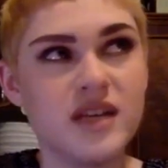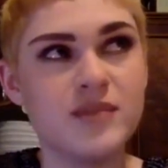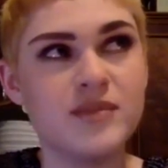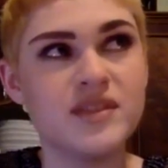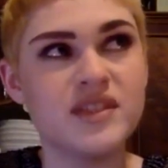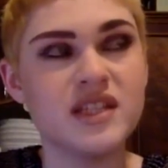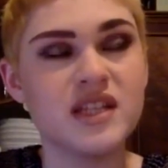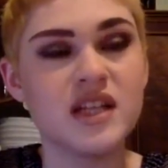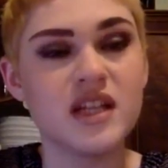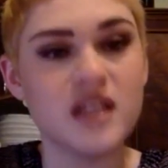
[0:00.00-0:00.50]

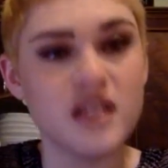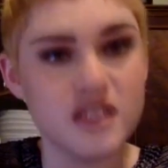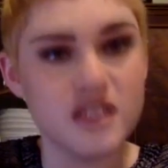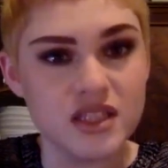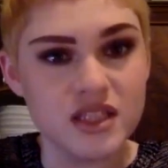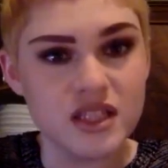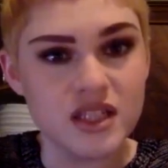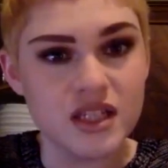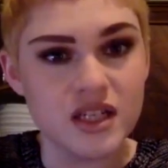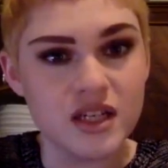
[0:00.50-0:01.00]
was in
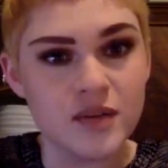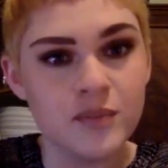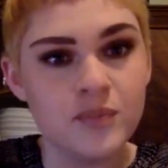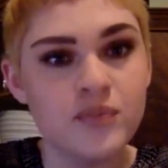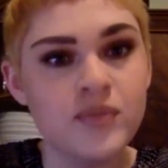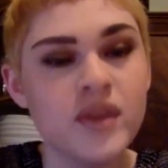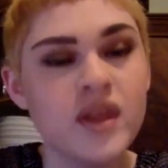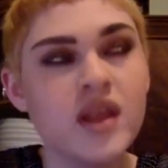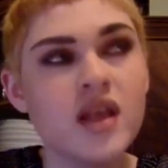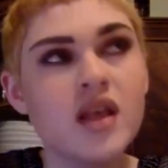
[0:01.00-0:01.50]
Clinton,
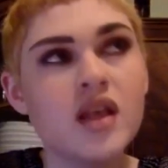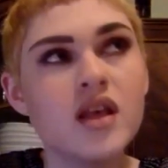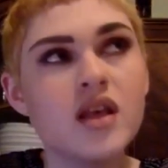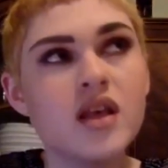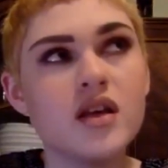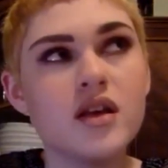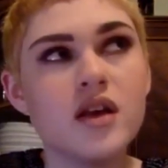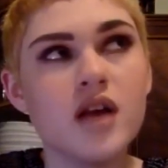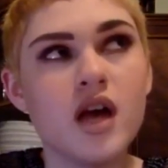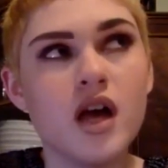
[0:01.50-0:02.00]

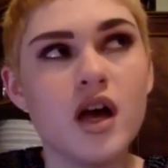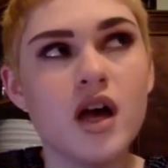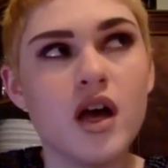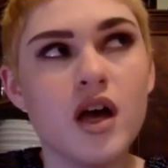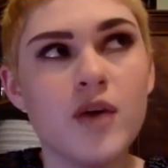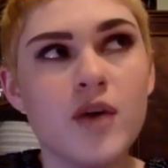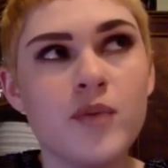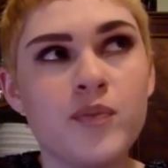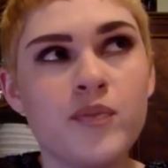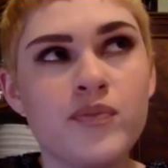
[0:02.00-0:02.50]

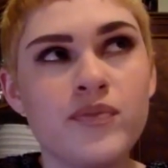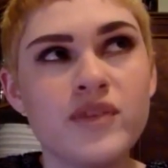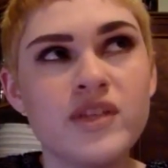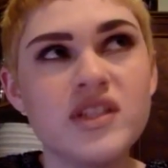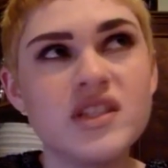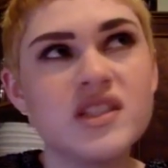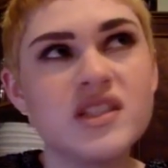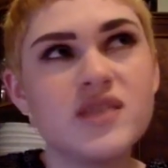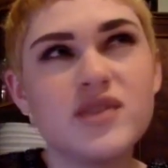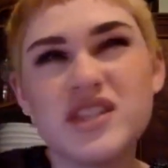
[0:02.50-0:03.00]

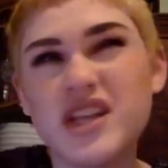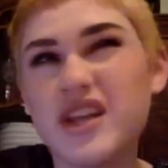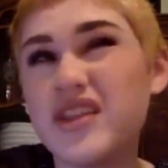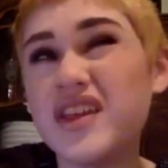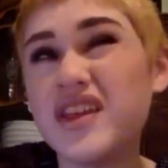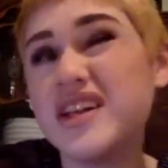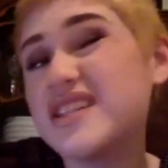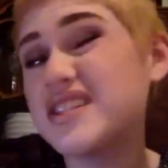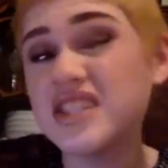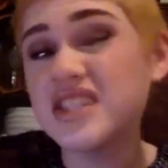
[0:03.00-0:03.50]
just which I
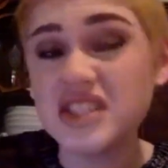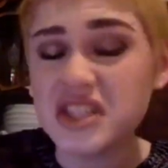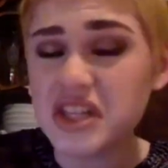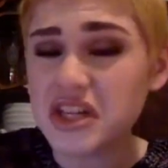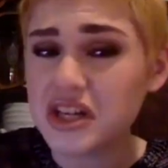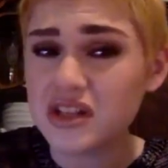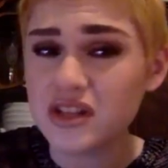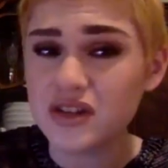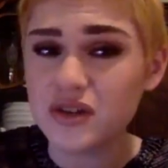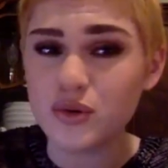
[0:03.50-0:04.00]
think is just
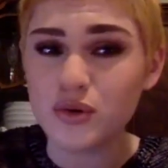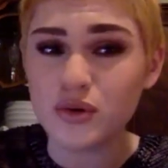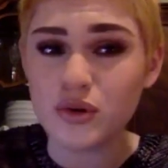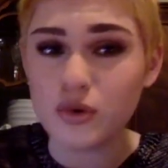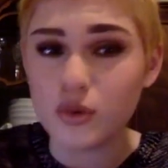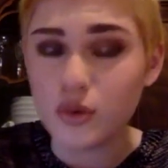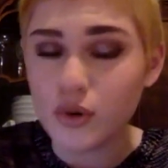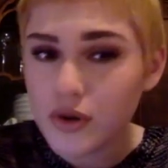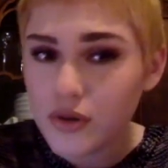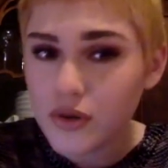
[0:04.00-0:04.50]
like a little
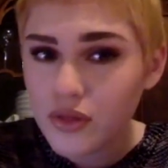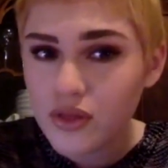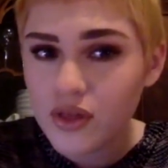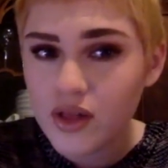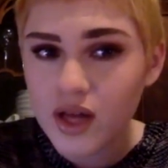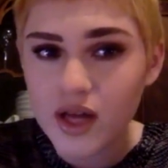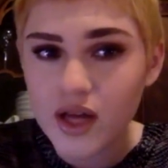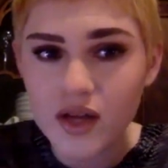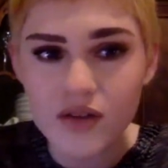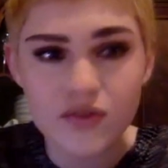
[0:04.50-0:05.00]
north
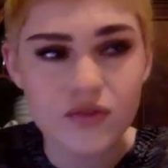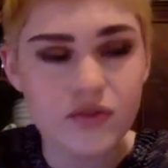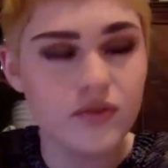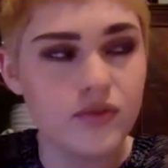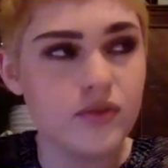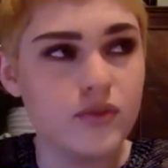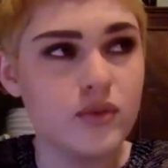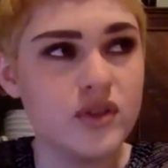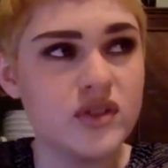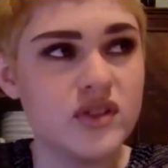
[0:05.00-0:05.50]
of
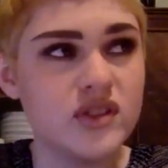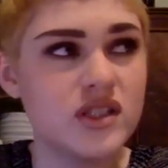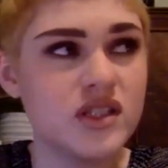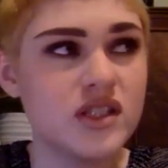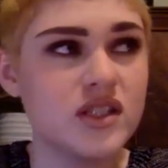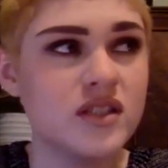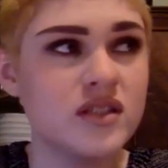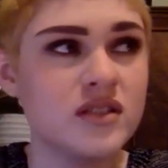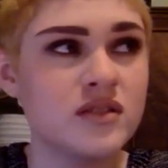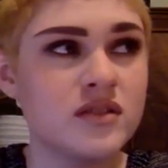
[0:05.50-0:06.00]

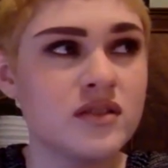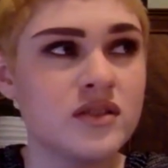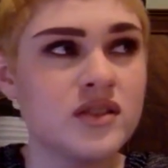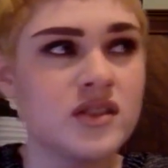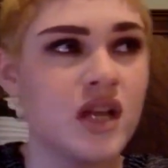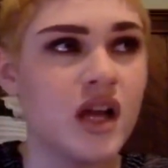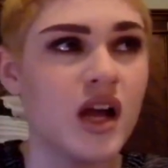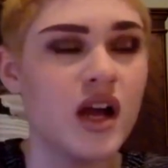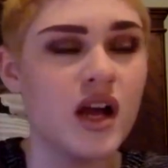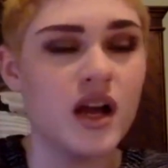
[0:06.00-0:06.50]
Worcester.
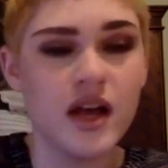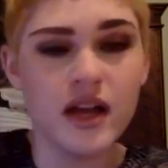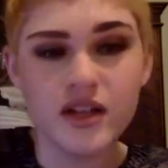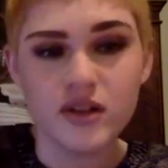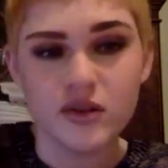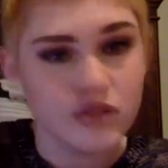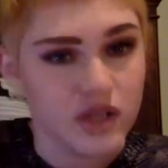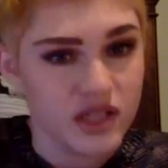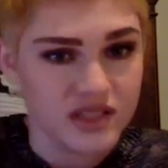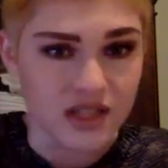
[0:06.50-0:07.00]
I
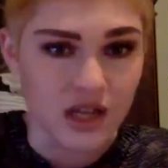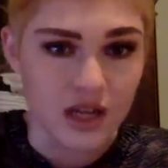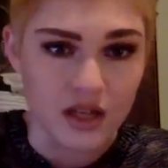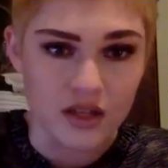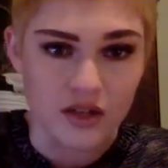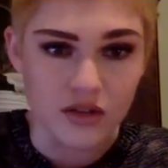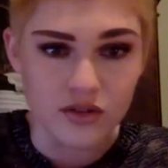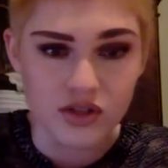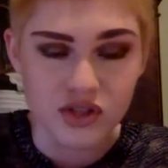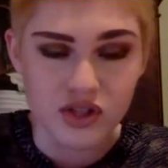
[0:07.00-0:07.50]
don't
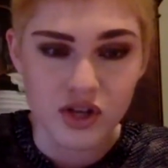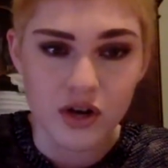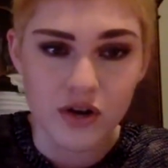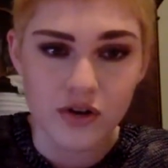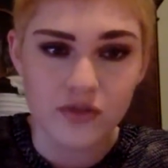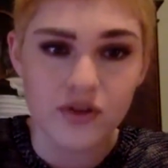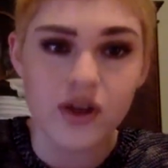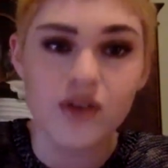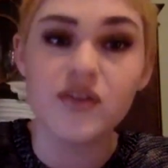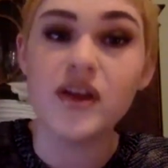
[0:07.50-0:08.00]
exactly know the
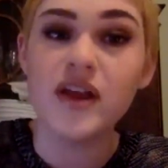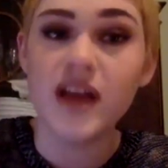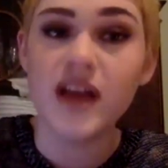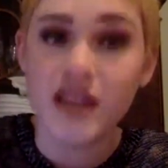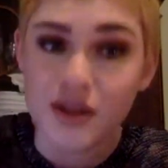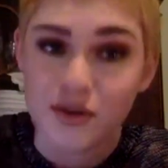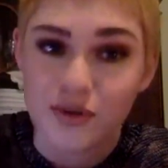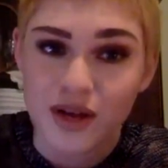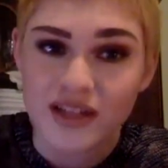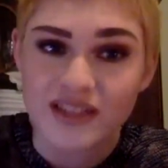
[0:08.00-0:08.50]
geography of it.
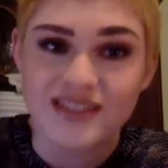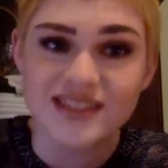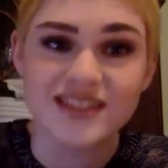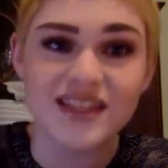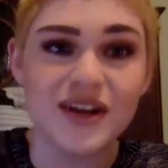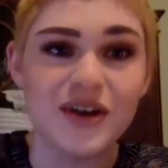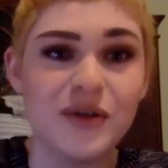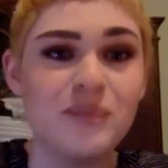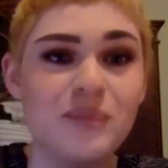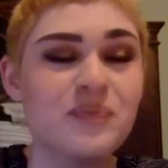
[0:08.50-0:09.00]
Anyway,
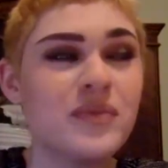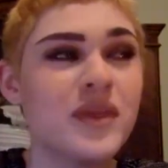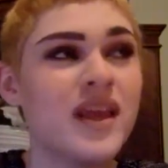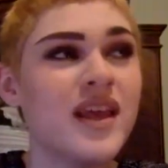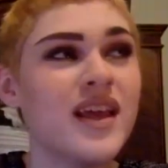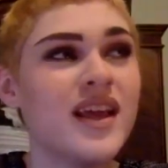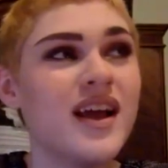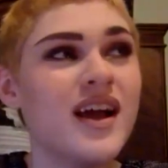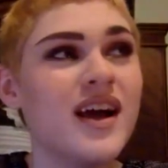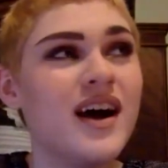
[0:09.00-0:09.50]
so
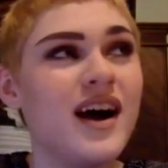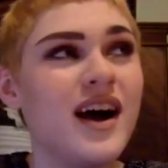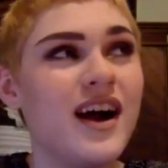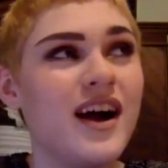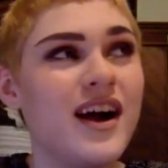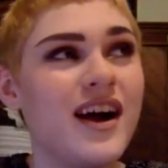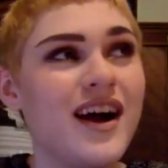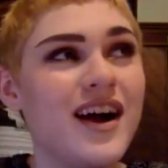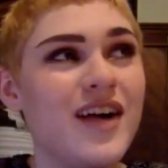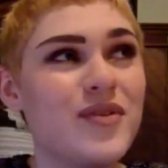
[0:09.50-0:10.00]

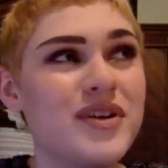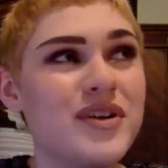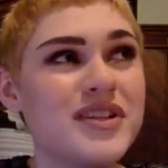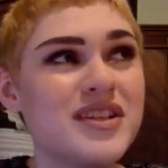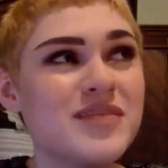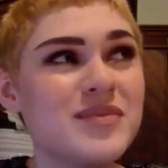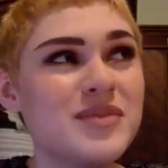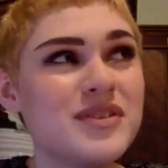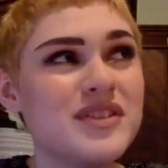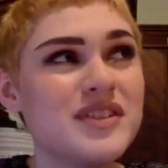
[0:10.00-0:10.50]
I went to
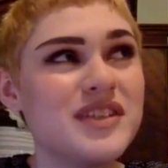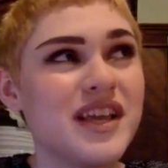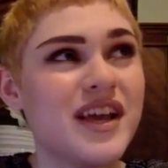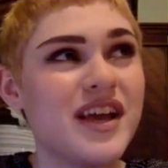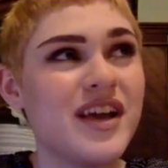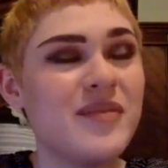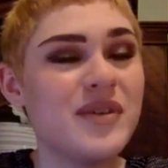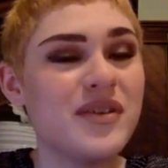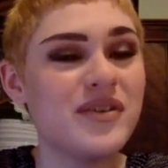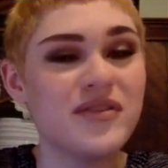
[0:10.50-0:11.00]
the
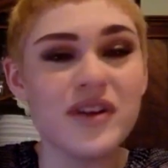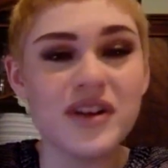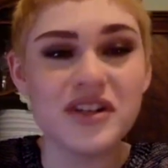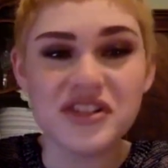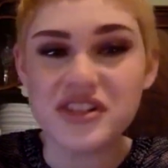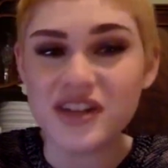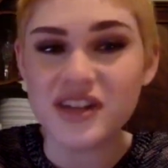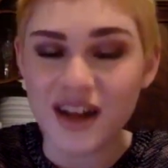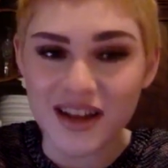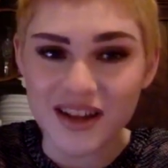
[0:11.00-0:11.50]
Museum of
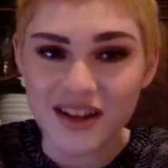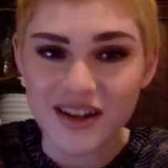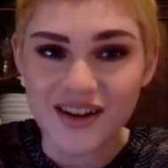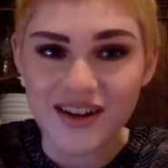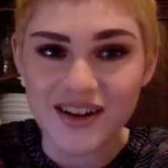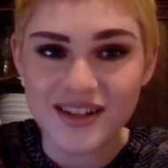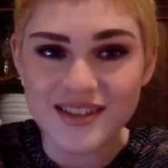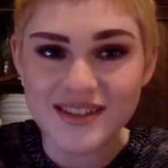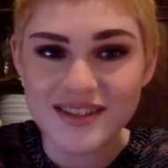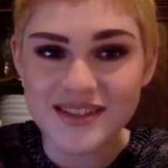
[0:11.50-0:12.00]
Russian
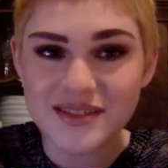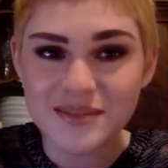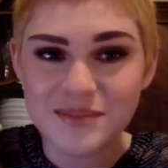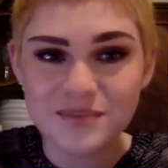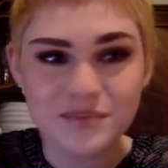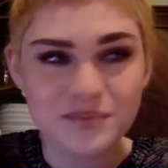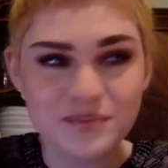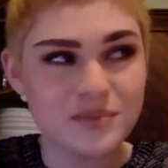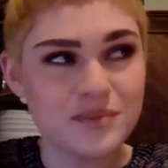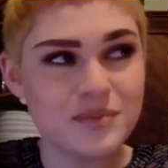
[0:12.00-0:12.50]
Icons,
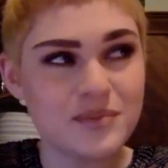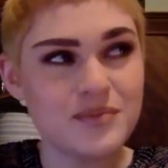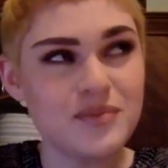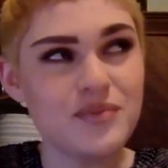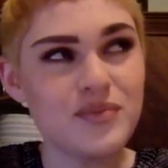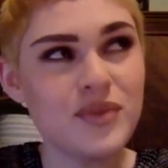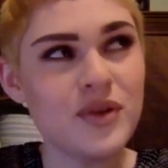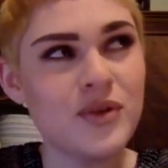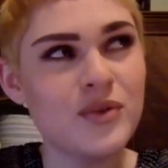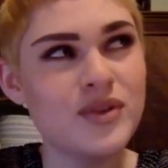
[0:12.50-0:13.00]

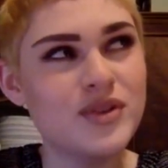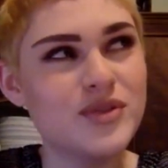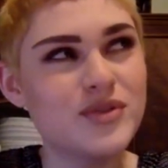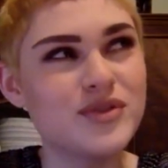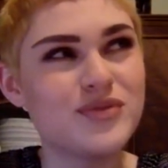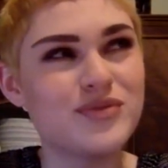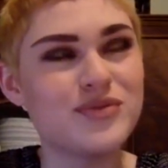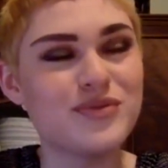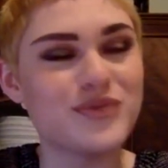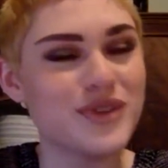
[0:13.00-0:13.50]
which
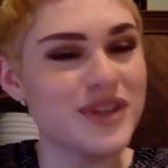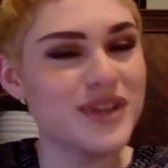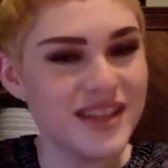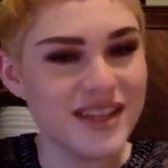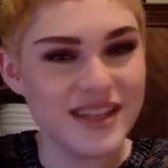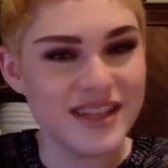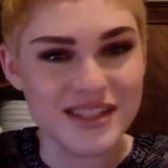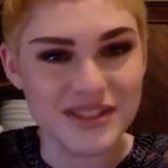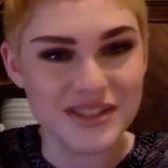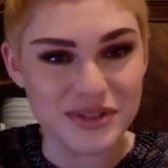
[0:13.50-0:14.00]
was
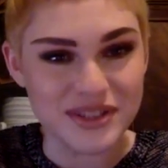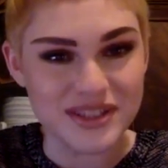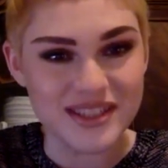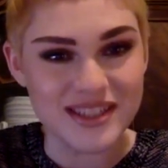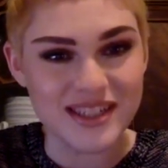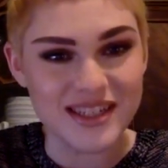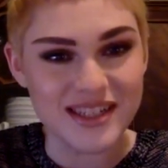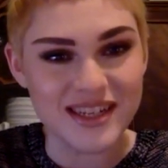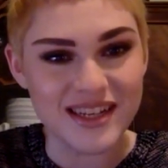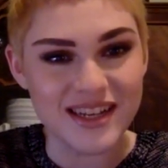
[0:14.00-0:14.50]
really
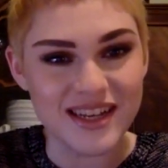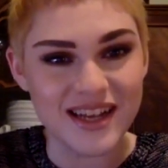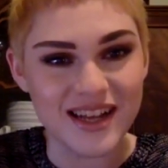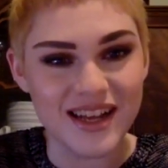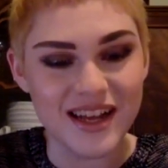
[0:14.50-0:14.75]
interesting.